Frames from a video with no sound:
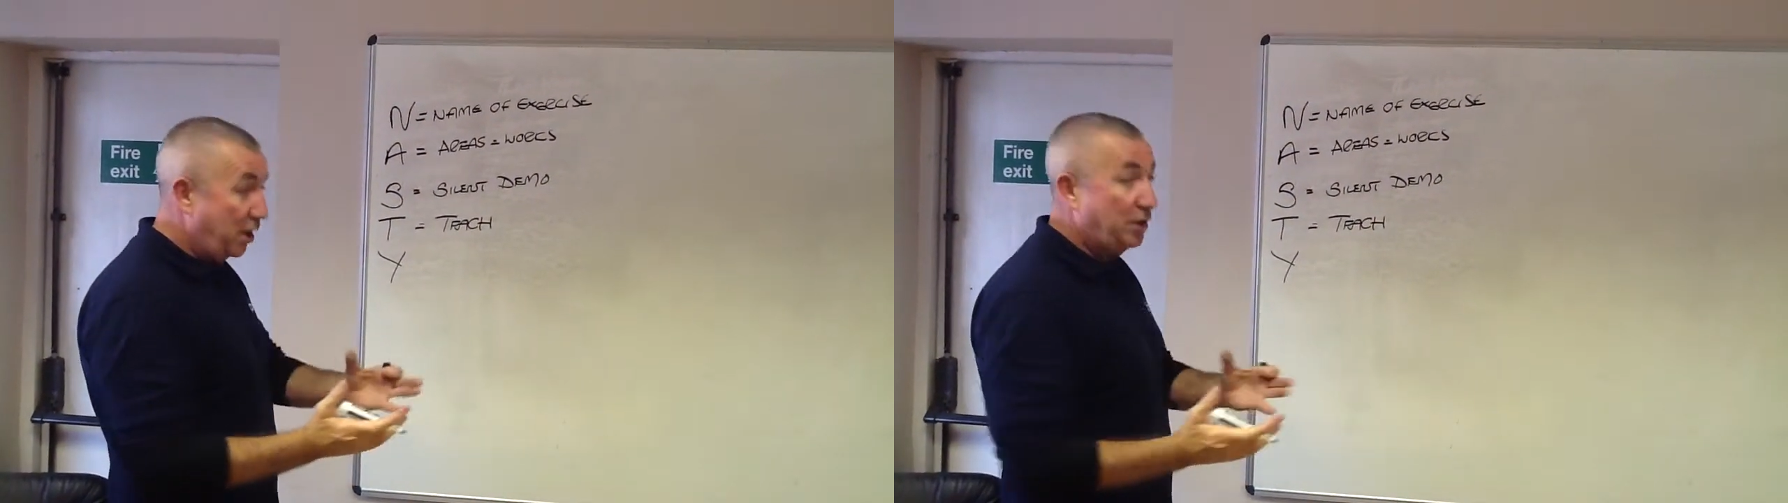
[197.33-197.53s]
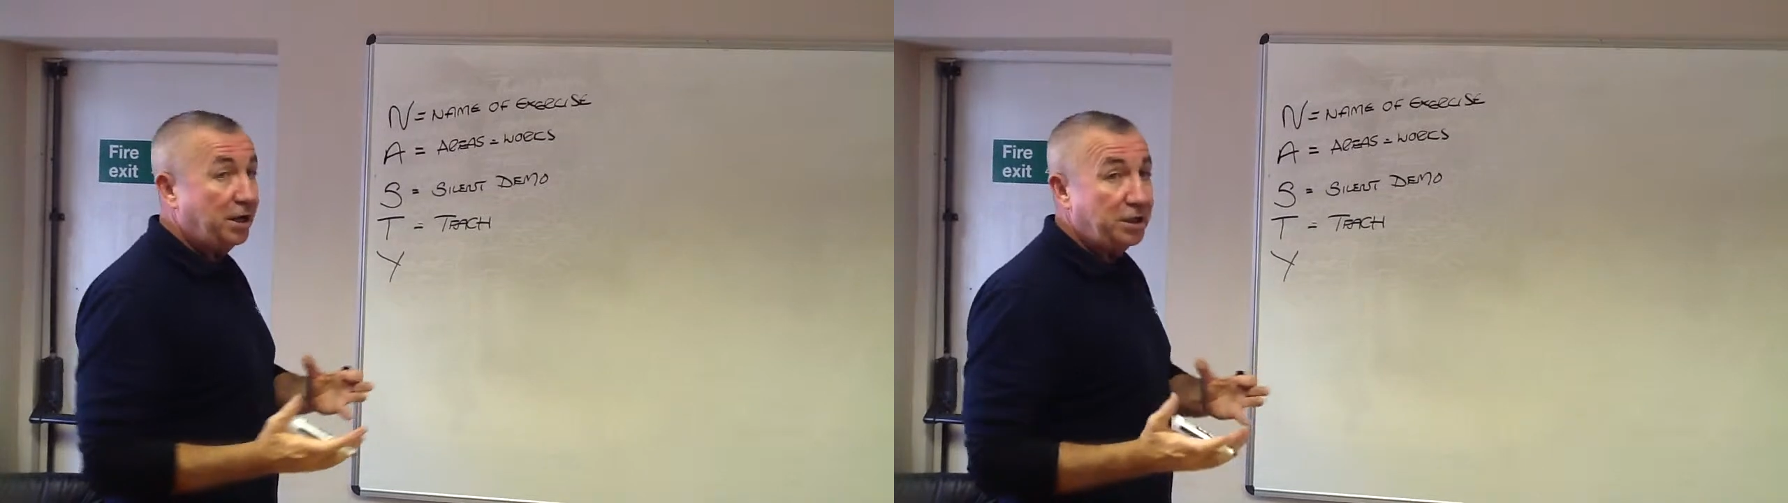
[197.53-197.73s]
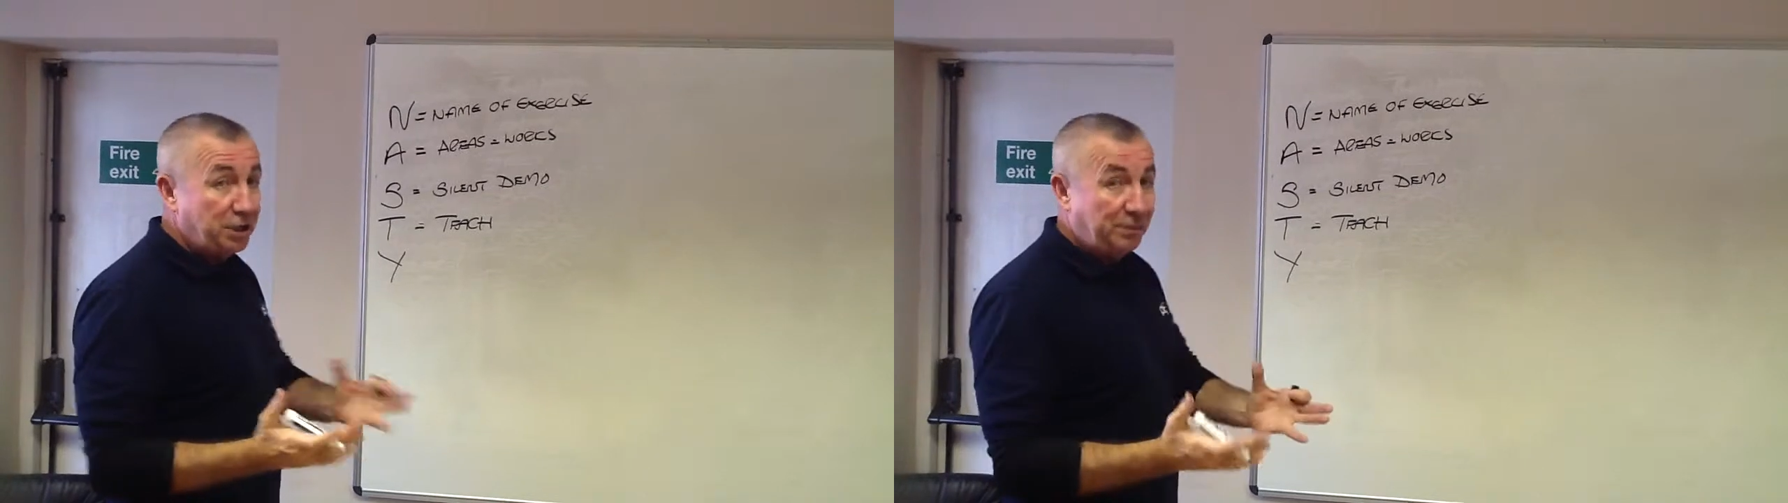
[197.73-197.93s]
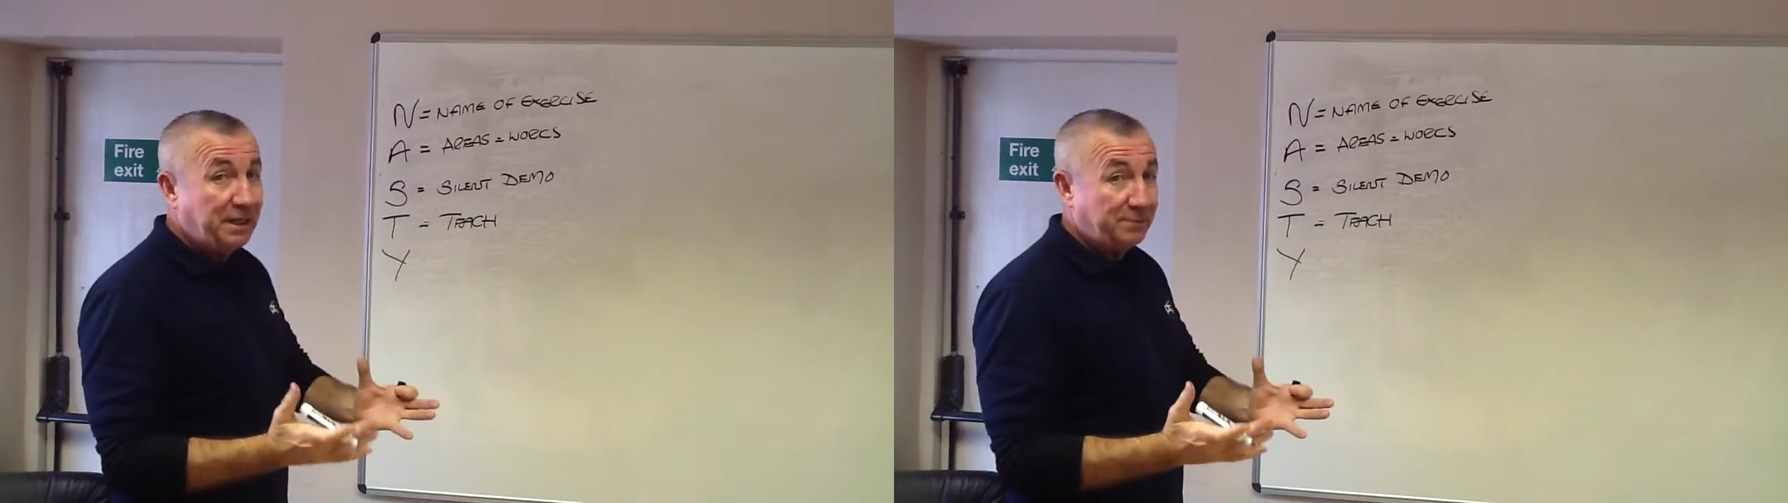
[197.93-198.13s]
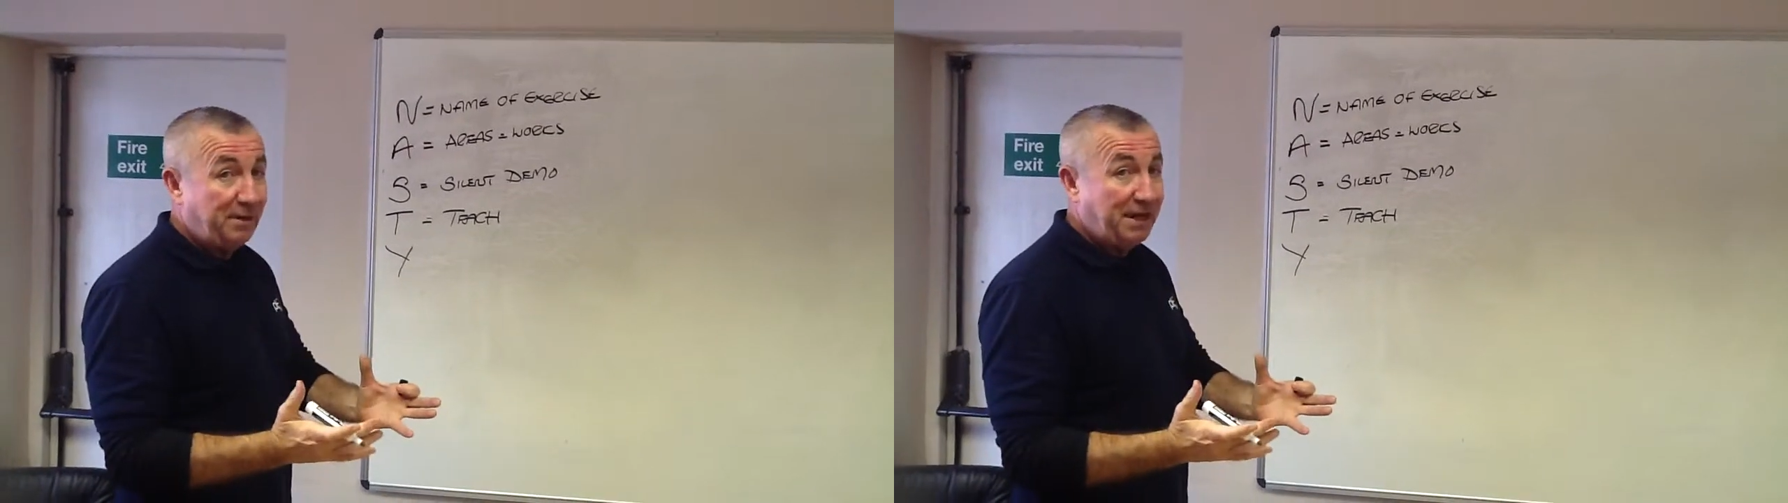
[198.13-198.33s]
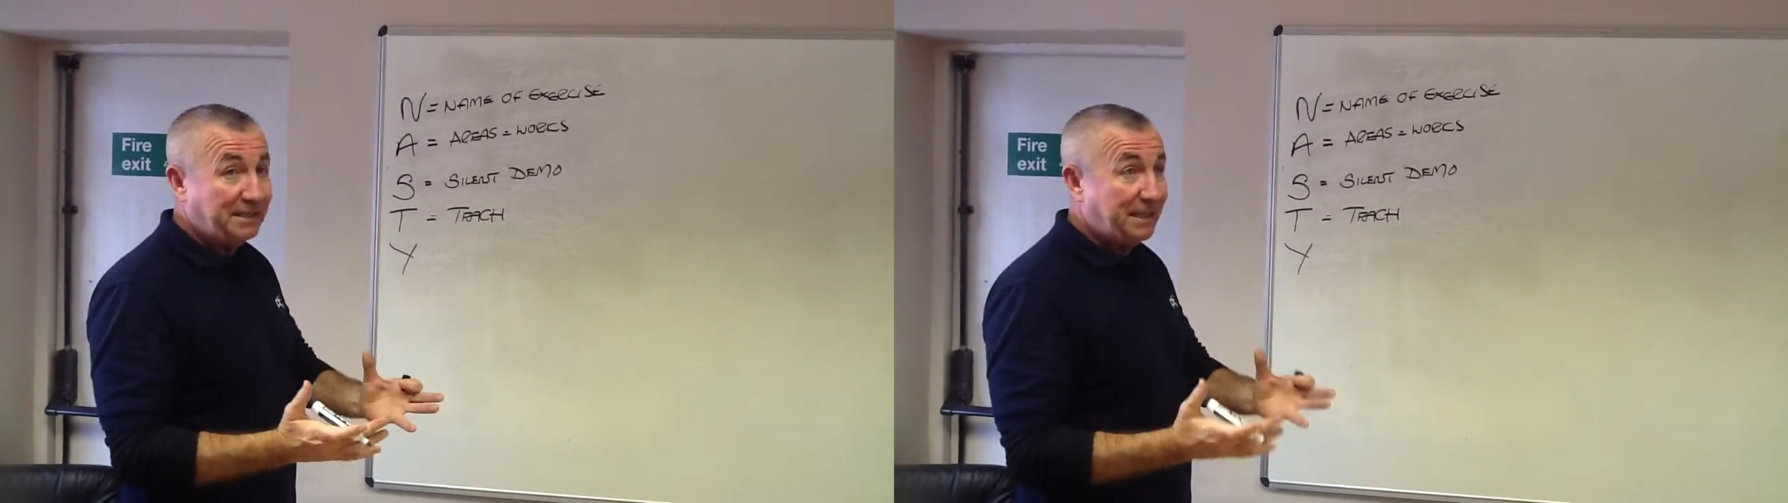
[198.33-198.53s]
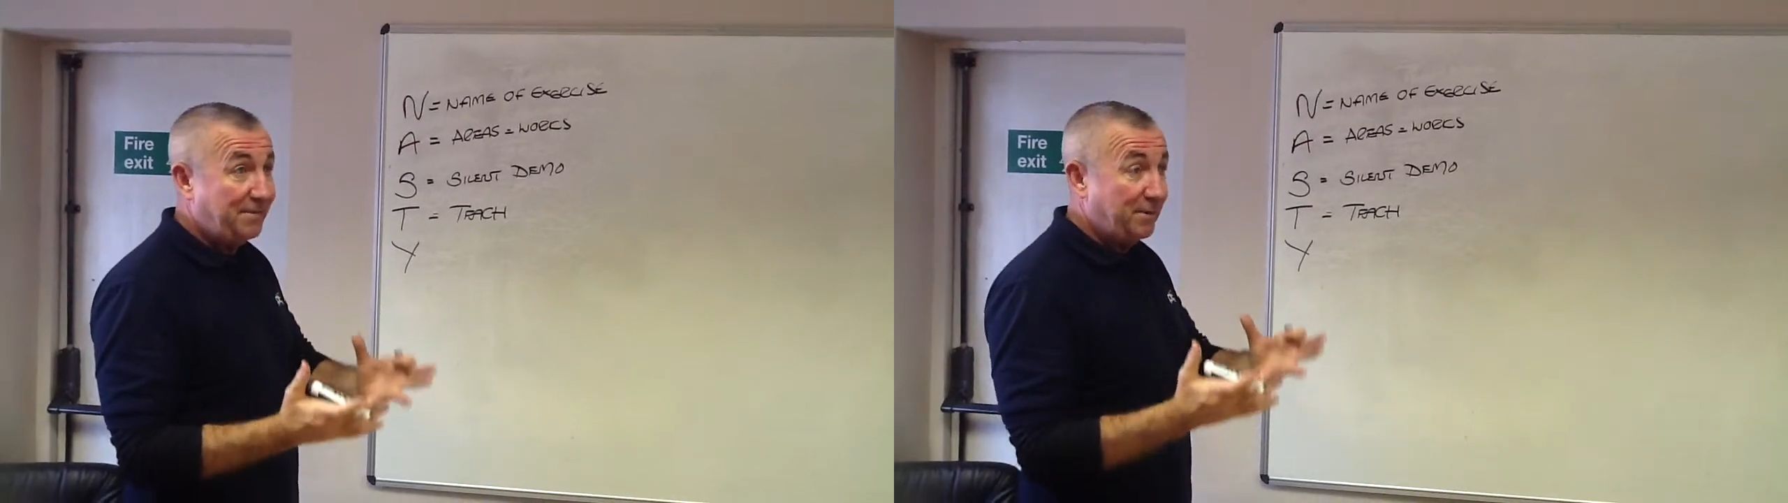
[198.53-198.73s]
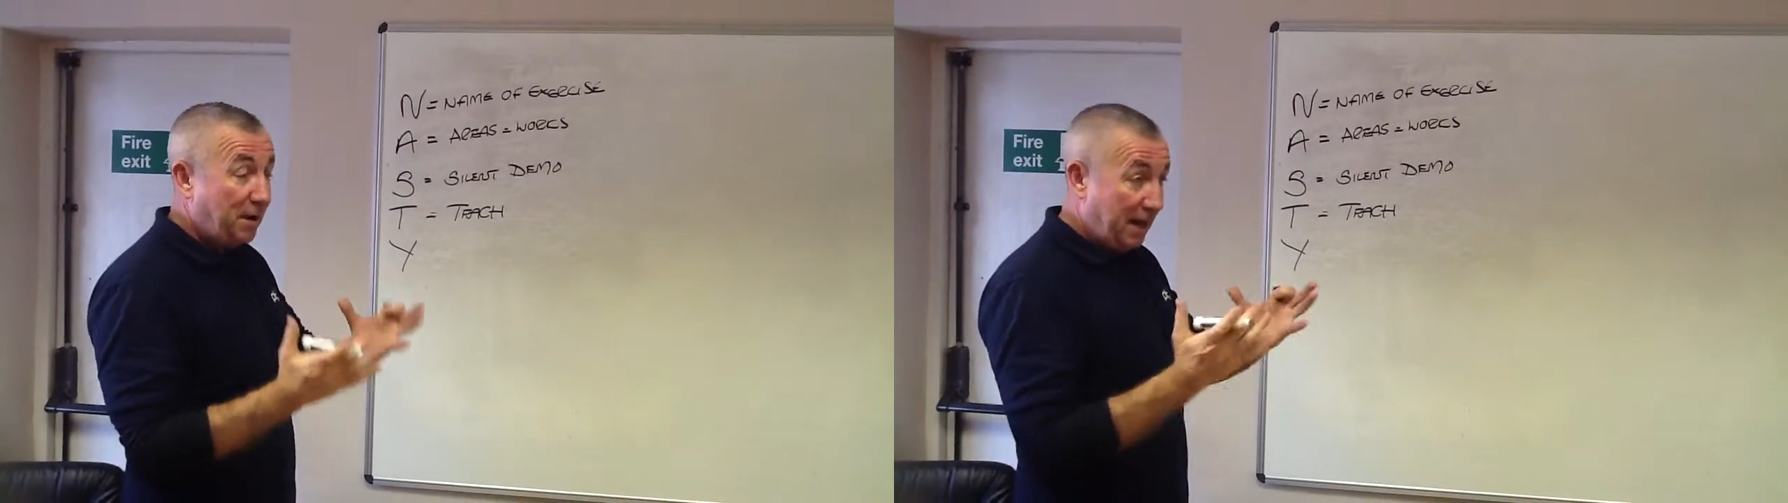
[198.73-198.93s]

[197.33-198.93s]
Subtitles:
on and you would explain to them